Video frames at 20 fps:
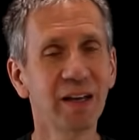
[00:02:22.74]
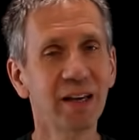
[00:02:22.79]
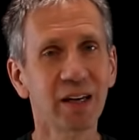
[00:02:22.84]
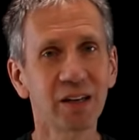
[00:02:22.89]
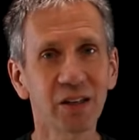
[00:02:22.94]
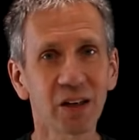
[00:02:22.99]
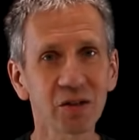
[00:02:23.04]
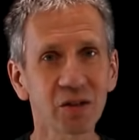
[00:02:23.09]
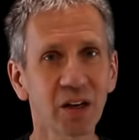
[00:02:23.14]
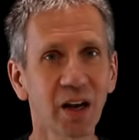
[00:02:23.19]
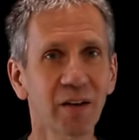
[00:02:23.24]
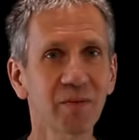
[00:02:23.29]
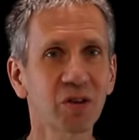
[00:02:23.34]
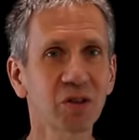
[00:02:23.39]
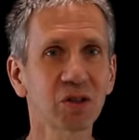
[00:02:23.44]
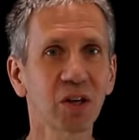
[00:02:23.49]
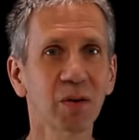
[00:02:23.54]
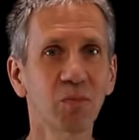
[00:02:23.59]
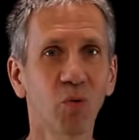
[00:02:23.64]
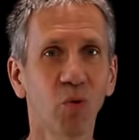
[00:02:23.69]
It doesn't have the
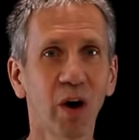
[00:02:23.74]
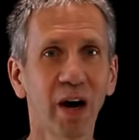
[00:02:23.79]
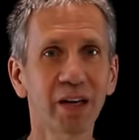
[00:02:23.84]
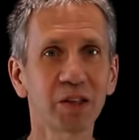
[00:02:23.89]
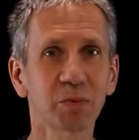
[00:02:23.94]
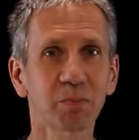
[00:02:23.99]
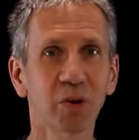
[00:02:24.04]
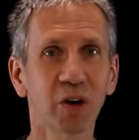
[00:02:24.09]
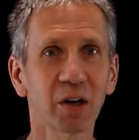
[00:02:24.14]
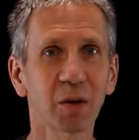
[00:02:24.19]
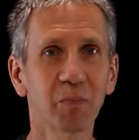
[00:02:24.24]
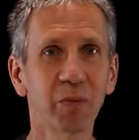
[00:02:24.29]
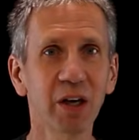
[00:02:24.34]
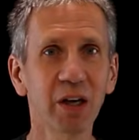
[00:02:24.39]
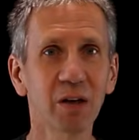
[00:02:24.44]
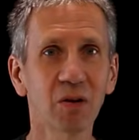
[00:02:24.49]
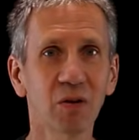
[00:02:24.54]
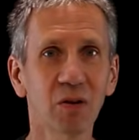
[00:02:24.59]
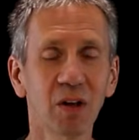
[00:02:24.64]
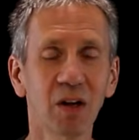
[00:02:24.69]
same widespread
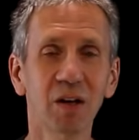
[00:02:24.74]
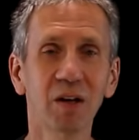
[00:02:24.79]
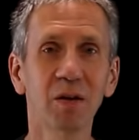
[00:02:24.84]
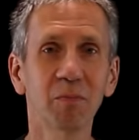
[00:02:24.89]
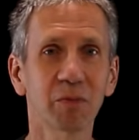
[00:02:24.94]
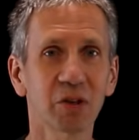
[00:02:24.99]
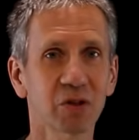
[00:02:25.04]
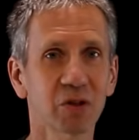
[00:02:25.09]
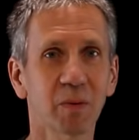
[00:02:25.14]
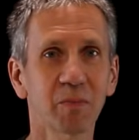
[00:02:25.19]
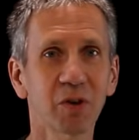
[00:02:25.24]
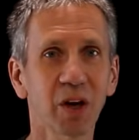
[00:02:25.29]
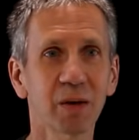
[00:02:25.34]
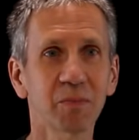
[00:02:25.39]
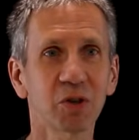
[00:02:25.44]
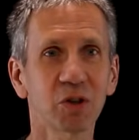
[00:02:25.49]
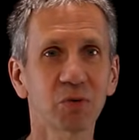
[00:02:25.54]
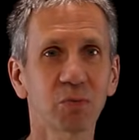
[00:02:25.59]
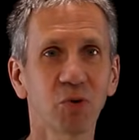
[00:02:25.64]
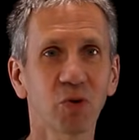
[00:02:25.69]
appeal, but
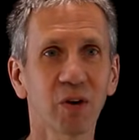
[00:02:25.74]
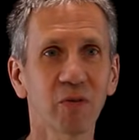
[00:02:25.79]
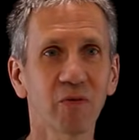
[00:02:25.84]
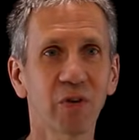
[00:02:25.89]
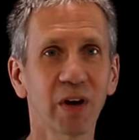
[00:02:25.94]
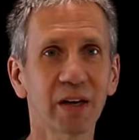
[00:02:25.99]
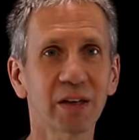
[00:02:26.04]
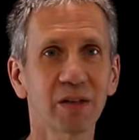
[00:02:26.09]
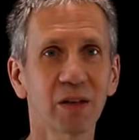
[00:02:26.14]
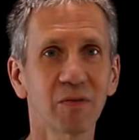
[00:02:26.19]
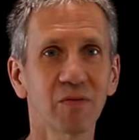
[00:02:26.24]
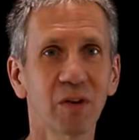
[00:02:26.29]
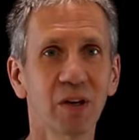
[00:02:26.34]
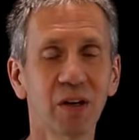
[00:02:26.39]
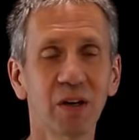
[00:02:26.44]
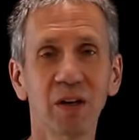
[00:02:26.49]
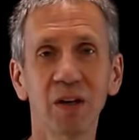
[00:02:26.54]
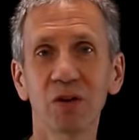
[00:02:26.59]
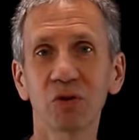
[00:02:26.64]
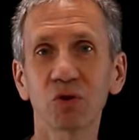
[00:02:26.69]
sometimes it's more effective.
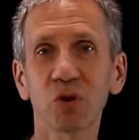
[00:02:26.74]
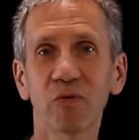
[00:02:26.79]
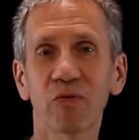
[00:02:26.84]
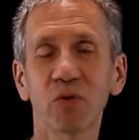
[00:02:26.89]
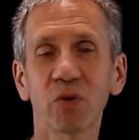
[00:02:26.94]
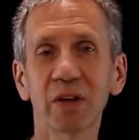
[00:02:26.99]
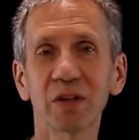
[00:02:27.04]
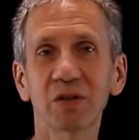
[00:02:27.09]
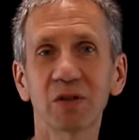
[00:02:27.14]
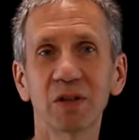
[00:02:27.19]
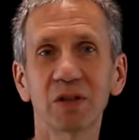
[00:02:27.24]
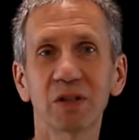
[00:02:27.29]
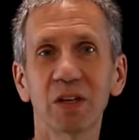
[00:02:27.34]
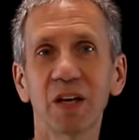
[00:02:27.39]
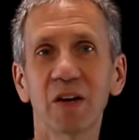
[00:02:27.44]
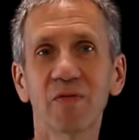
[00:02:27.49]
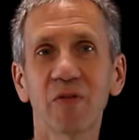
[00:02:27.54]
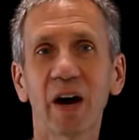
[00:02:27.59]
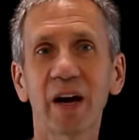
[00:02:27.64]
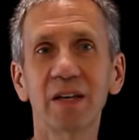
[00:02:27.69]
So for instance,
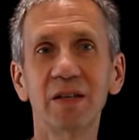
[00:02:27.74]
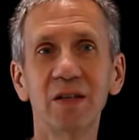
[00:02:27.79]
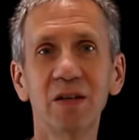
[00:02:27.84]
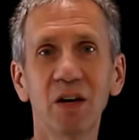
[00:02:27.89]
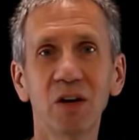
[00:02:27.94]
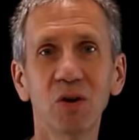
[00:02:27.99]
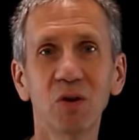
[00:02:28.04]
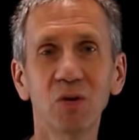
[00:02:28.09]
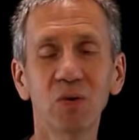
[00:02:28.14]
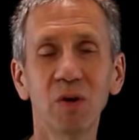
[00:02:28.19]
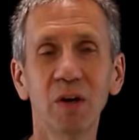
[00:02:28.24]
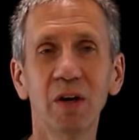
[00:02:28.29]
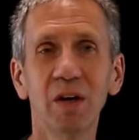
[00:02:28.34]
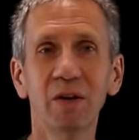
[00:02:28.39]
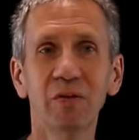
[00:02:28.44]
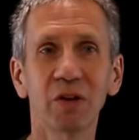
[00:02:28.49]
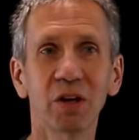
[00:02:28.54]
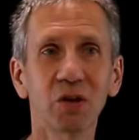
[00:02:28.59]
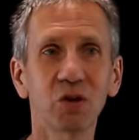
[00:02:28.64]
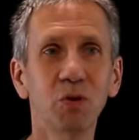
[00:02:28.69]
if I know
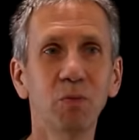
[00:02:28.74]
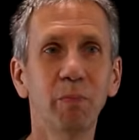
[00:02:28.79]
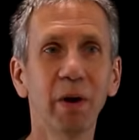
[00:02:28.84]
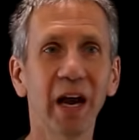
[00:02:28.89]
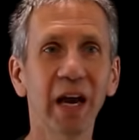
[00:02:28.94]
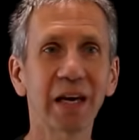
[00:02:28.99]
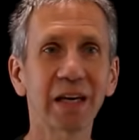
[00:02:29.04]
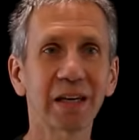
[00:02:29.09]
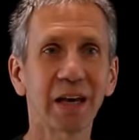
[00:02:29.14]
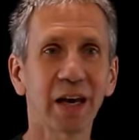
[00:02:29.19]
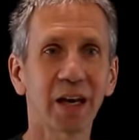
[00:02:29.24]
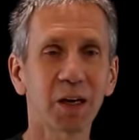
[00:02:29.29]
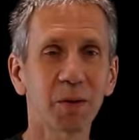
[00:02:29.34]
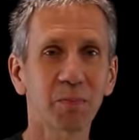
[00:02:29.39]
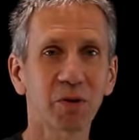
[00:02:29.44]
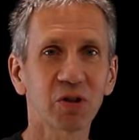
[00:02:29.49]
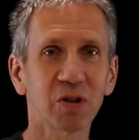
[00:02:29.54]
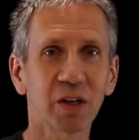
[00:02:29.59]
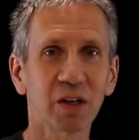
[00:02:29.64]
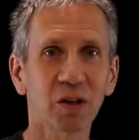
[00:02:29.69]
that you bank at a
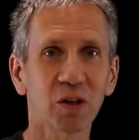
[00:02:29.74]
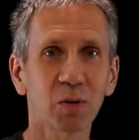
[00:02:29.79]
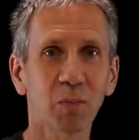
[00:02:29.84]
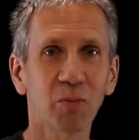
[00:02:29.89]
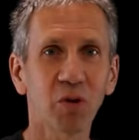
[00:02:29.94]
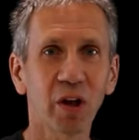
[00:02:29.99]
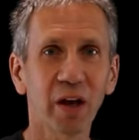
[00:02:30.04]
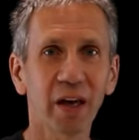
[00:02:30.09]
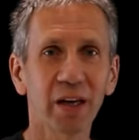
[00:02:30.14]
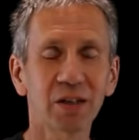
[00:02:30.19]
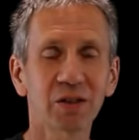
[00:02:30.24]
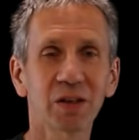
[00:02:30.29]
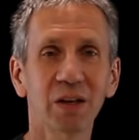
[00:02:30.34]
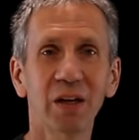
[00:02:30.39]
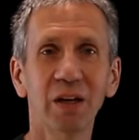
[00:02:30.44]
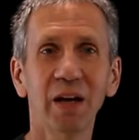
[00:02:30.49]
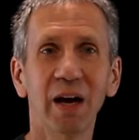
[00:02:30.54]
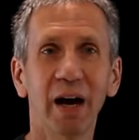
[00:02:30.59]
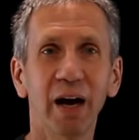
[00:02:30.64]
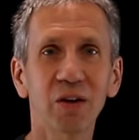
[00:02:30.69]
particular place,
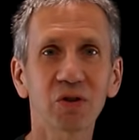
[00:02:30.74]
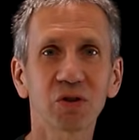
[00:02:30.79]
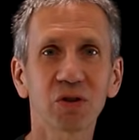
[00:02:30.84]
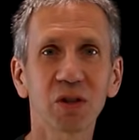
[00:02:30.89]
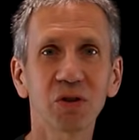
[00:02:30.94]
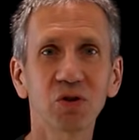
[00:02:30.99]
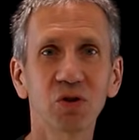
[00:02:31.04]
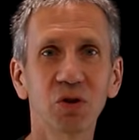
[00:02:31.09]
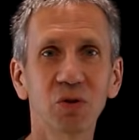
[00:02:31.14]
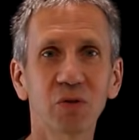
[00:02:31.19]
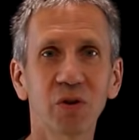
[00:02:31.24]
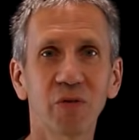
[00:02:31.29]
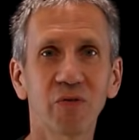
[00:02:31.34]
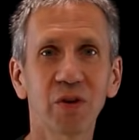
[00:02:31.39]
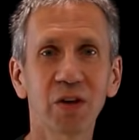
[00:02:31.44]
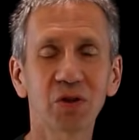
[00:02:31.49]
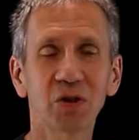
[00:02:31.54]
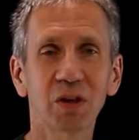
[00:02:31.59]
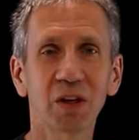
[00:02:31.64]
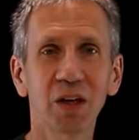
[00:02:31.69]
I'll send you the
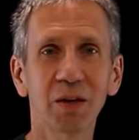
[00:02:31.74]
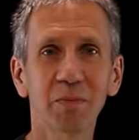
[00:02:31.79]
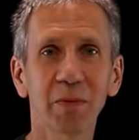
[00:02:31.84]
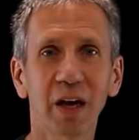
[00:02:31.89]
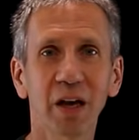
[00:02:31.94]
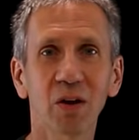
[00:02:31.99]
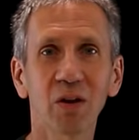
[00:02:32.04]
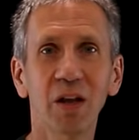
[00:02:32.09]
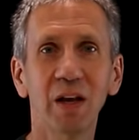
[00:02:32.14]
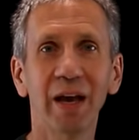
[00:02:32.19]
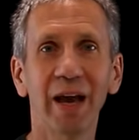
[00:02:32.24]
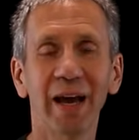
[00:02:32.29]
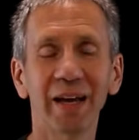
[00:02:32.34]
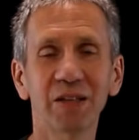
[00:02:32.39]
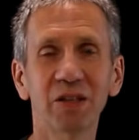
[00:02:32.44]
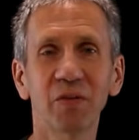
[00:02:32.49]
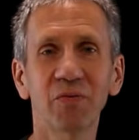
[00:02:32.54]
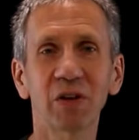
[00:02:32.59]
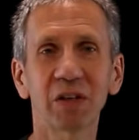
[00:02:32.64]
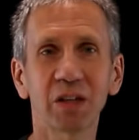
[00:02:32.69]
phishing email
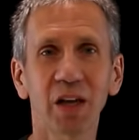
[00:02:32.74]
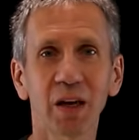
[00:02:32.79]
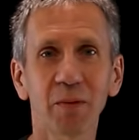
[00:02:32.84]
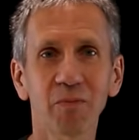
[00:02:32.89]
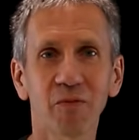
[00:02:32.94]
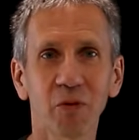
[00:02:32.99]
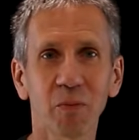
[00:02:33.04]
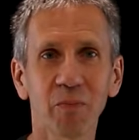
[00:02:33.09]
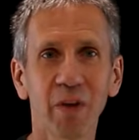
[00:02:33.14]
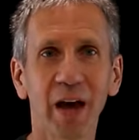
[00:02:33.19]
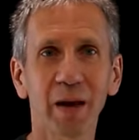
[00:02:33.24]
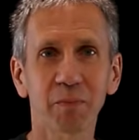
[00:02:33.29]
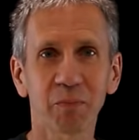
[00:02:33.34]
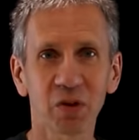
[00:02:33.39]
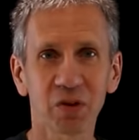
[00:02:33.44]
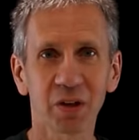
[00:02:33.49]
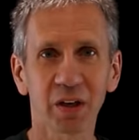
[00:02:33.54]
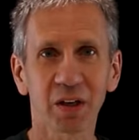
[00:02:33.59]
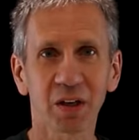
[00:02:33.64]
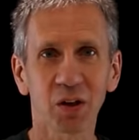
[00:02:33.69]
as if it came from that
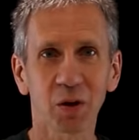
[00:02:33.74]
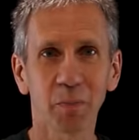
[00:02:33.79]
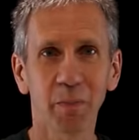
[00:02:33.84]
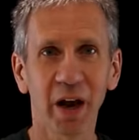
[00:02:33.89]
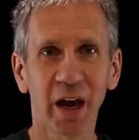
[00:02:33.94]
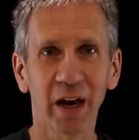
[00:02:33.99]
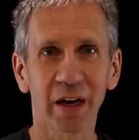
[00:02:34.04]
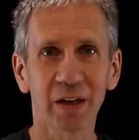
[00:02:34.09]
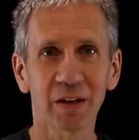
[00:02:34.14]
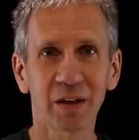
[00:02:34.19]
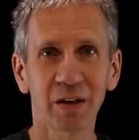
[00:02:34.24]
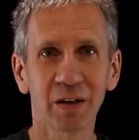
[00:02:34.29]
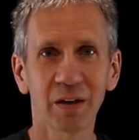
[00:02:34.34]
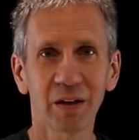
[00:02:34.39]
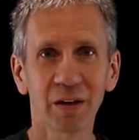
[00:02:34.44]
particular bank.